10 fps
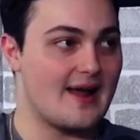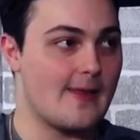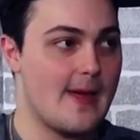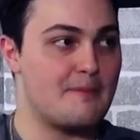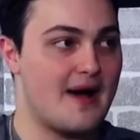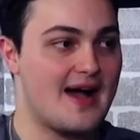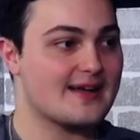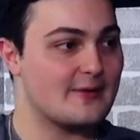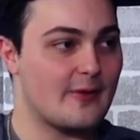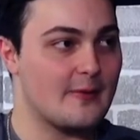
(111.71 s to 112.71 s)
of that
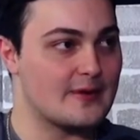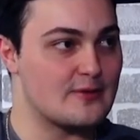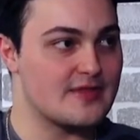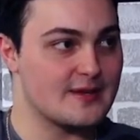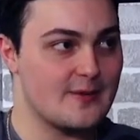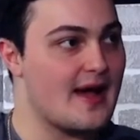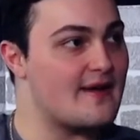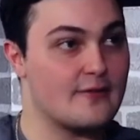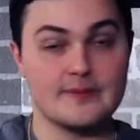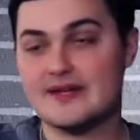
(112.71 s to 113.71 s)
pocket right when you think you
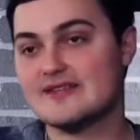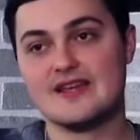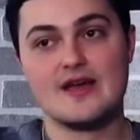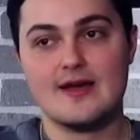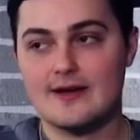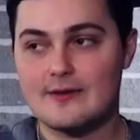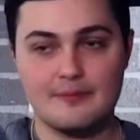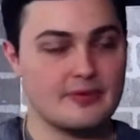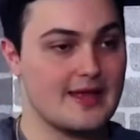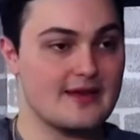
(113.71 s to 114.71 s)
have him. And he's
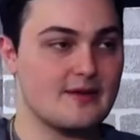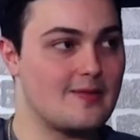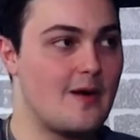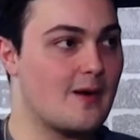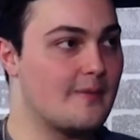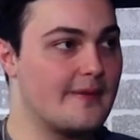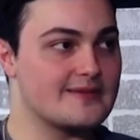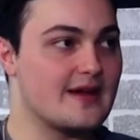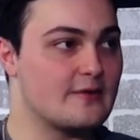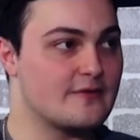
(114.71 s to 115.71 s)
completing a long ball
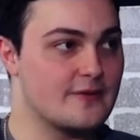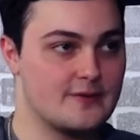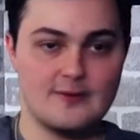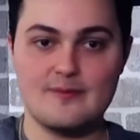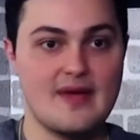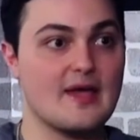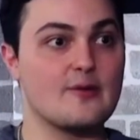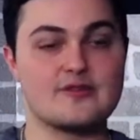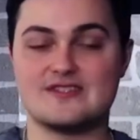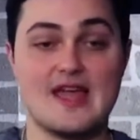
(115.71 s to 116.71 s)
downfield to
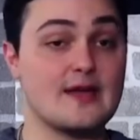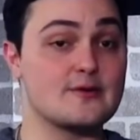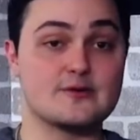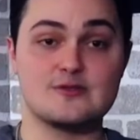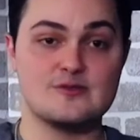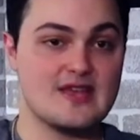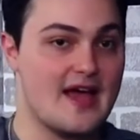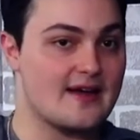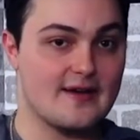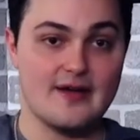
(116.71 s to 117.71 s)
Emmanuel Sanders, who's
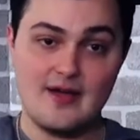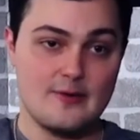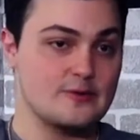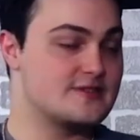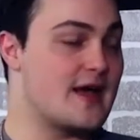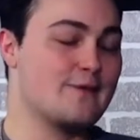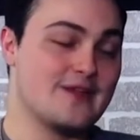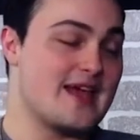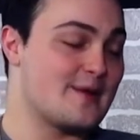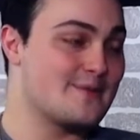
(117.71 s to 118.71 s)

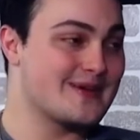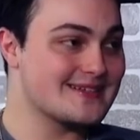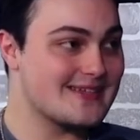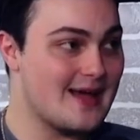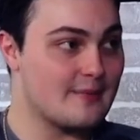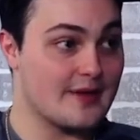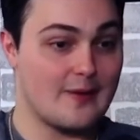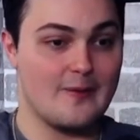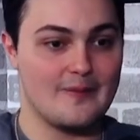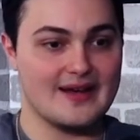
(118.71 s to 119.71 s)
definitely had a big time, like,
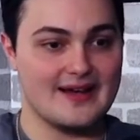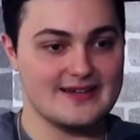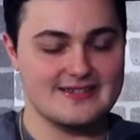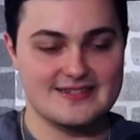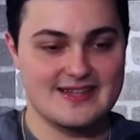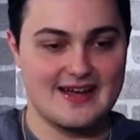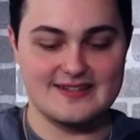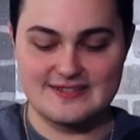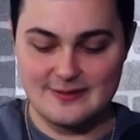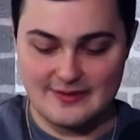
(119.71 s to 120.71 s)
oh my gosh, this
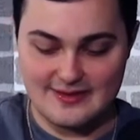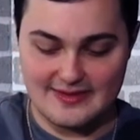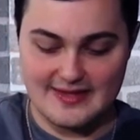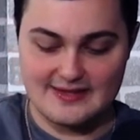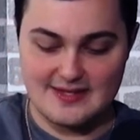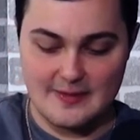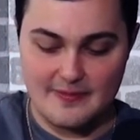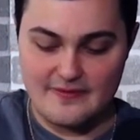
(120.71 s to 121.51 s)
guy's still in the league type of